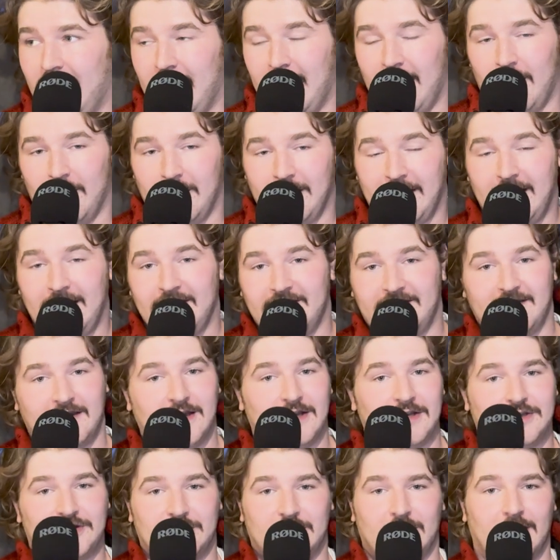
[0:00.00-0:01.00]
on an
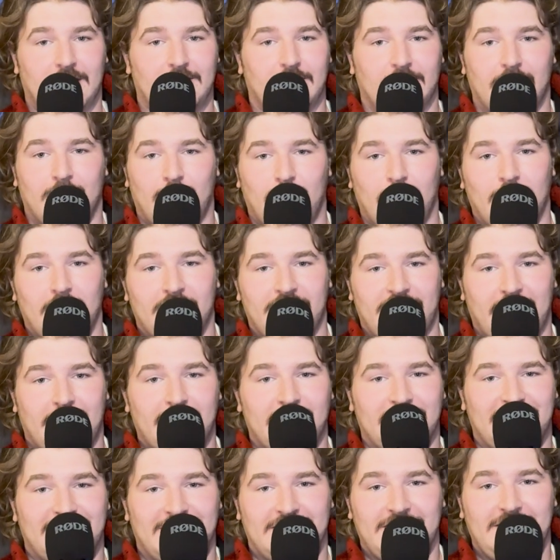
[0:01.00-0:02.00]
international level the world's ever
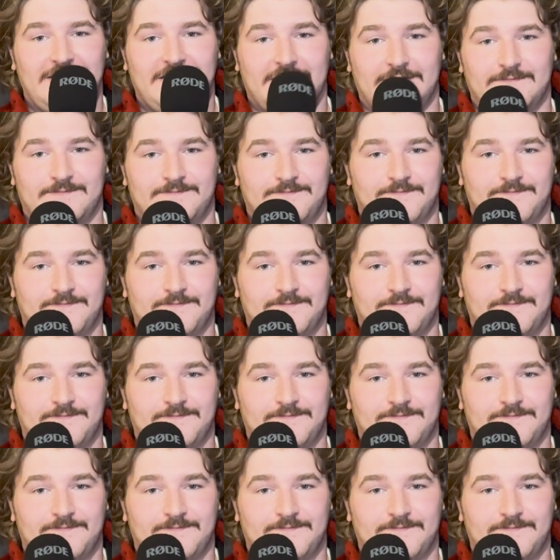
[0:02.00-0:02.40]
seen.